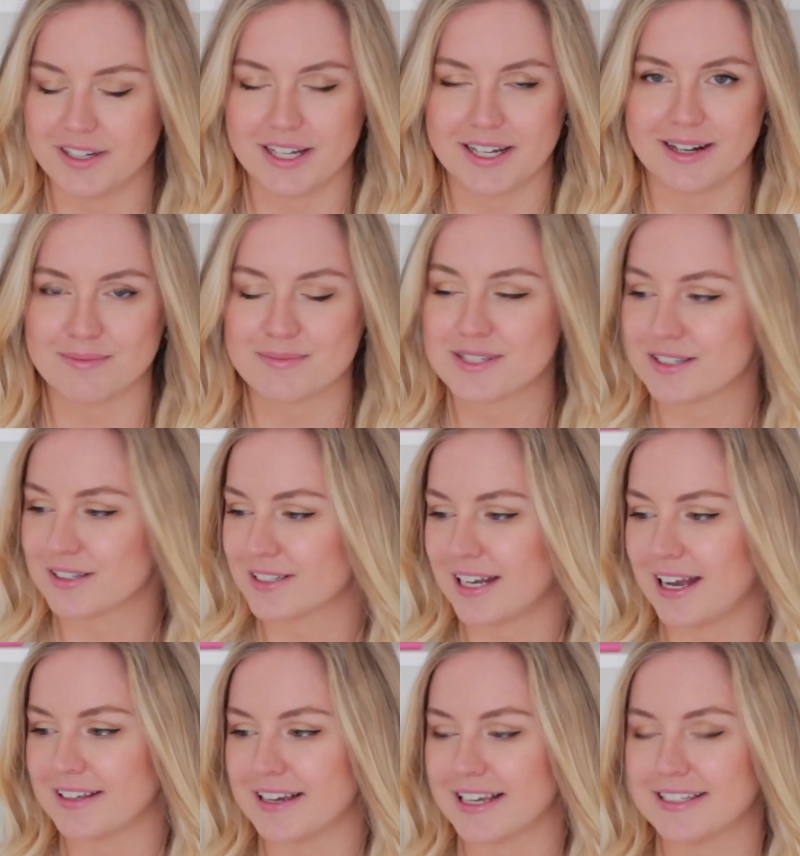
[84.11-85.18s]
and I'm so
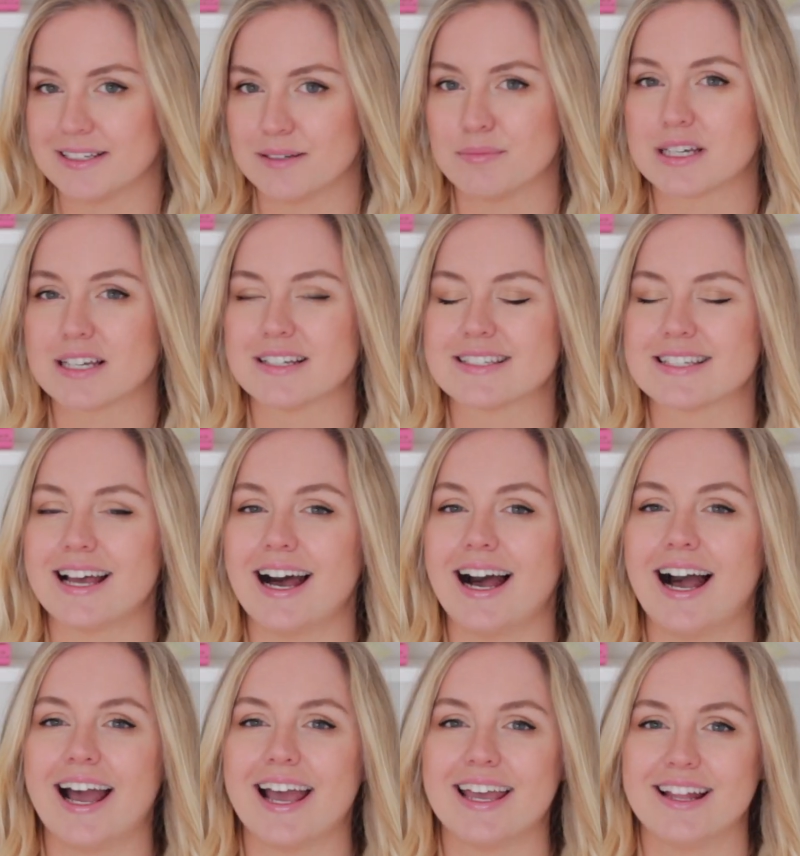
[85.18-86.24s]
glad I did because
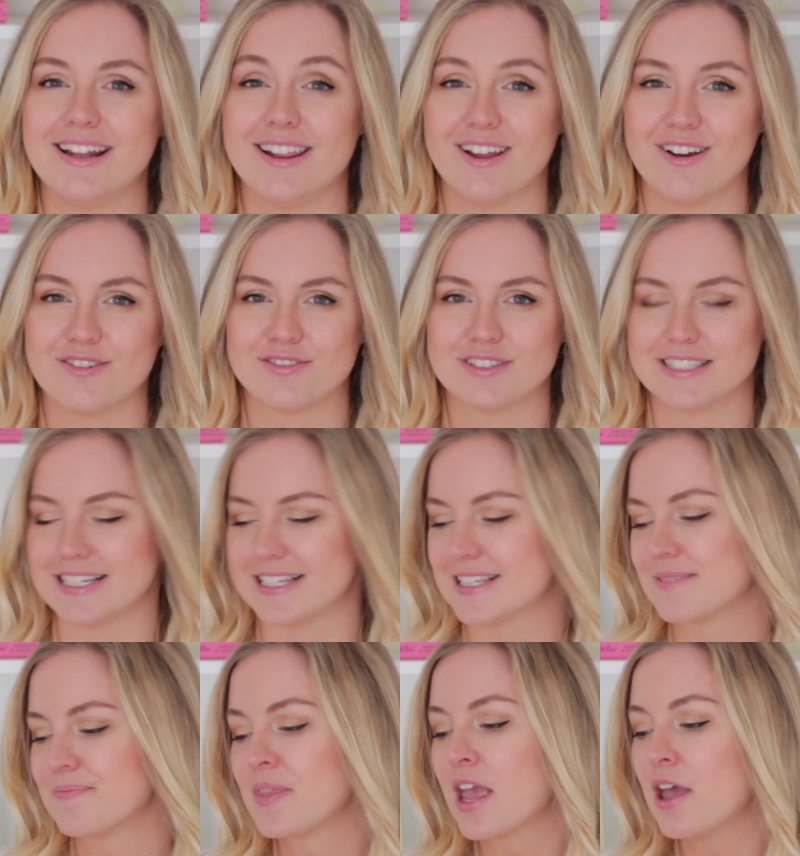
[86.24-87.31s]
I love
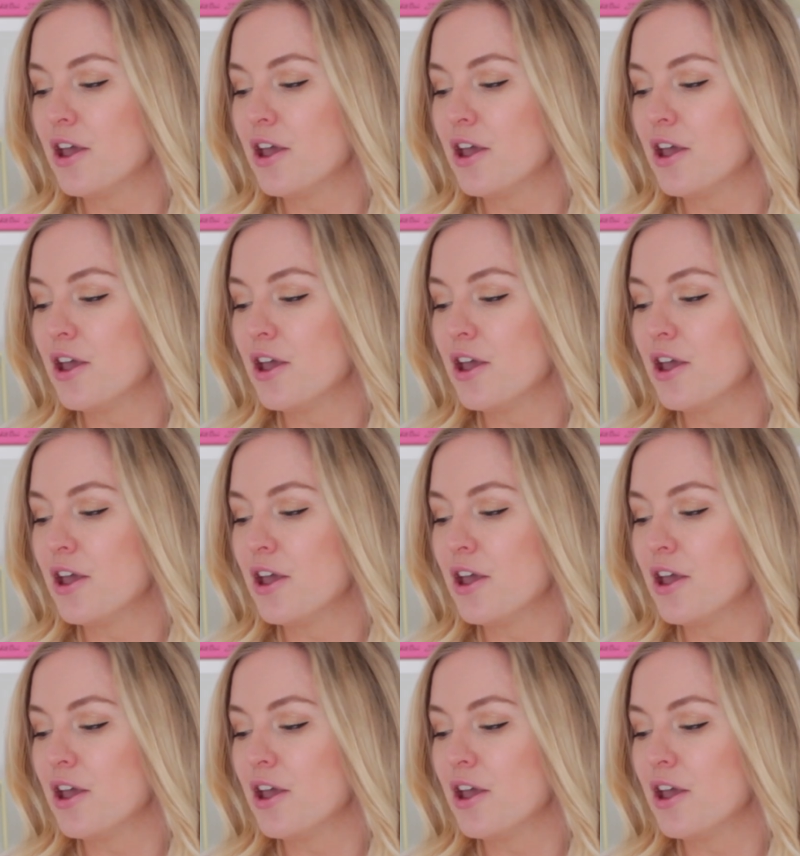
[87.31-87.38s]
this.